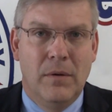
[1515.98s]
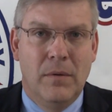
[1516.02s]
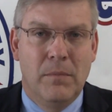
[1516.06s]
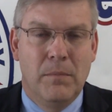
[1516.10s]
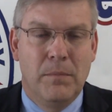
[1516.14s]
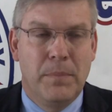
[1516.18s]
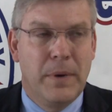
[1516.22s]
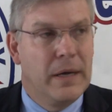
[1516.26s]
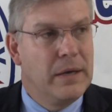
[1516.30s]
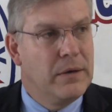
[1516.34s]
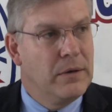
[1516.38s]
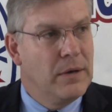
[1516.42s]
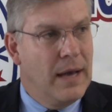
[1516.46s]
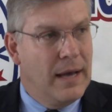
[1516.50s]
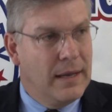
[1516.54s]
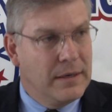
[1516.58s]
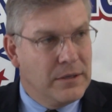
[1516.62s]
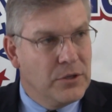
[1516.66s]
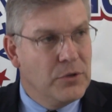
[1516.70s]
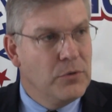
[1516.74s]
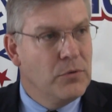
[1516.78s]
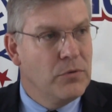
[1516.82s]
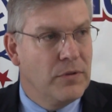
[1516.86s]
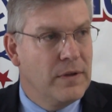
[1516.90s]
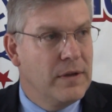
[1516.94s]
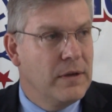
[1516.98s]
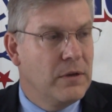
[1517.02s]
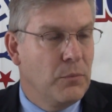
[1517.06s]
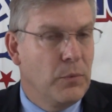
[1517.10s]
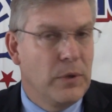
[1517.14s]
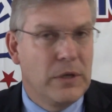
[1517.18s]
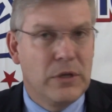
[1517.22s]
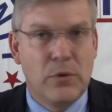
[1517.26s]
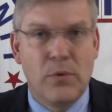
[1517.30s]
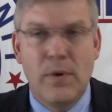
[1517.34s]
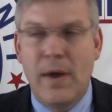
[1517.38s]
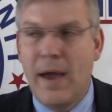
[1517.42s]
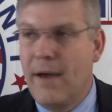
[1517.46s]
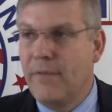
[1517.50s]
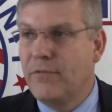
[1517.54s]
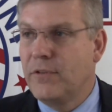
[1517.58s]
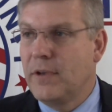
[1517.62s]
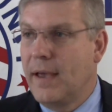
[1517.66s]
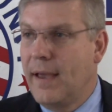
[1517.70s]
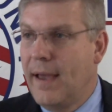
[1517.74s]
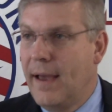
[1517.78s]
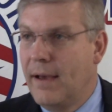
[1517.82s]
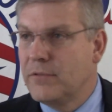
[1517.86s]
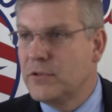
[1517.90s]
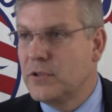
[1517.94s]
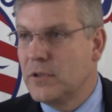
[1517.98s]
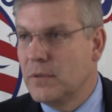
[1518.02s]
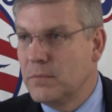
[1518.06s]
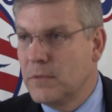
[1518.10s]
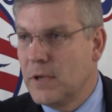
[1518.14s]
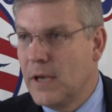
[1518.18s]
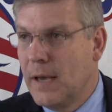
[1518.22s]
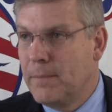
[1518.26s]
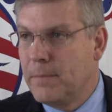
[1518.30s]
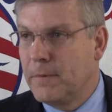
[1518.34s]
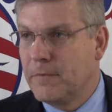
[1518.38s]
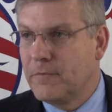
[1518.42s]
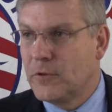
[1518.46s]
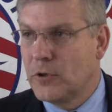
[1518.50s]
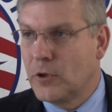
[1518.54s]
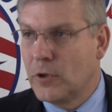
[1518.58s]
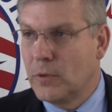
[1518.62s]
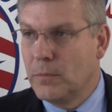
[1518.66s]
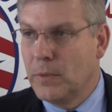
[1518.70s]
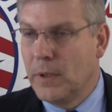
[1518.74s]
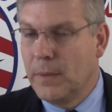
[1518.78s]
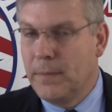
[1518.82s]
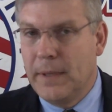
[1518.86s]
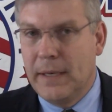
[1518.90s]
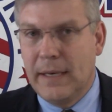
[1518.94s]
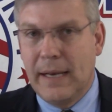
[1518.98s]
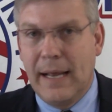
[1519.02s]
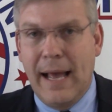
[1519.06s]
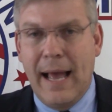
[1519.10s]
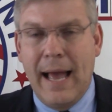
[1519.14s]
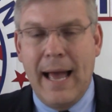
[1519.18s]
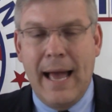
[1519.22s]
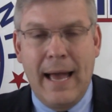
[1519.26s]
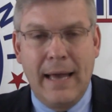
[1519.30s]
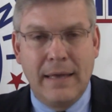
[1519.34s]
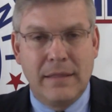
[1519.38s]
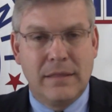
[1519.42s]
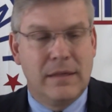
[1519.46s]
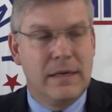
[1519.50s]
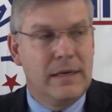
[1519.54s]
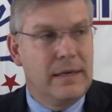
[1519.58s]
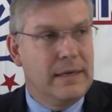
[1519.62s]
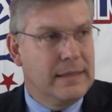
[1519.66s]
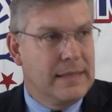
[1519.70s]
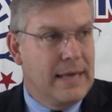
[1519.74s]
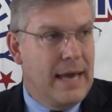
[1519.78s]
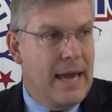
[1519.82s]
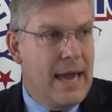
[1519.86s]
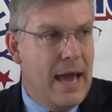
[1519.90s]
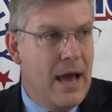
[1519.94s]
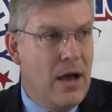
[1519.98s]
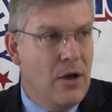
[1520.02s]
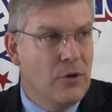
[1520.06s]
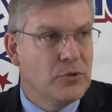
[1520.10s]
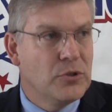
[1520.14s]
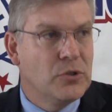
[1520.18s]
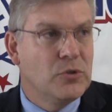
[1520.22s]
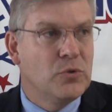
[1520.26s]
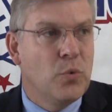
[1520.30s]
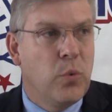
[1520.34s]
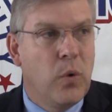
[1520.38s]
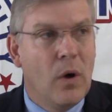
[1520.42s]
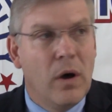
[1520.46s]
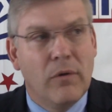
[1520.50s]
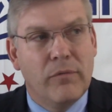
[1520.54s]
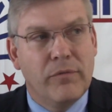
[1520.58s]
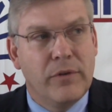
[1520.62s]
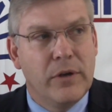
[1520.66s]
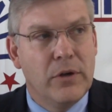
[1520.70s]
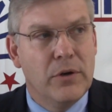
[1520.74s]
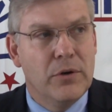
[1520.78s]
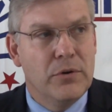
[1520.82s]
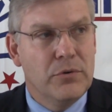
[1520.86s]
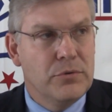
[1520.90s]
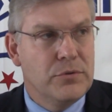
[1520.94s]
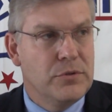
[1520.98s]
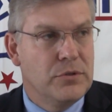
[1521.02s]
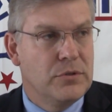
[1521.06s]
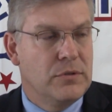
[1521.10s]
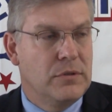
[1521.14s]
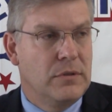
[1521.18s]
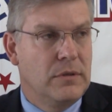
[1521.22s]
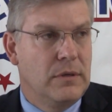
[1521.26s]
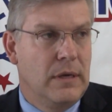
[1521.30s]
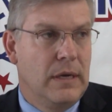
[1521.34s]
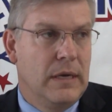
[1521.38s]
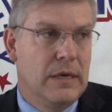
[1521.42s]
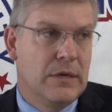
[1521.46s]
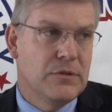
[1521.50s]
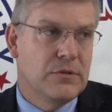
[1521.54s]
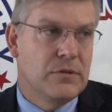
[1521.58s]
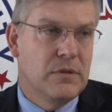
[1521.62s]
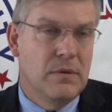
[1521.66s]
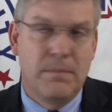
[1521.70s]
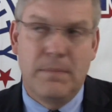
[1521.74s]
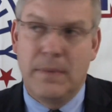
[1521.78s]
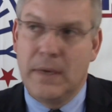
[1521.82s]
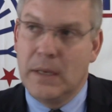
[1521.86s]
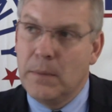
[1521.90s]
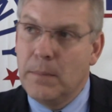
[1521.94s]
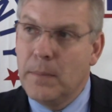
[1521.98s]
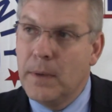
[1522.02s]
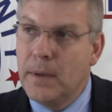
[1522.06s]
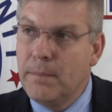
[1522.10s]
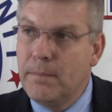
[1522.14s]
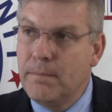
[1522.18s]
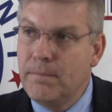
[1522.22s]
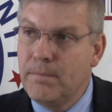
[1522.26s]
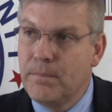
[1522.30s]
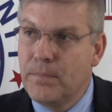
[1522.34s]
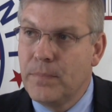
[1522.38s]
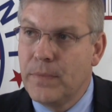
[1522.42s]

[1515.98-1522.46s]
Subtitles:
But I do think we do have to have some type of term limit. I think in the House, 12 years is the minimum.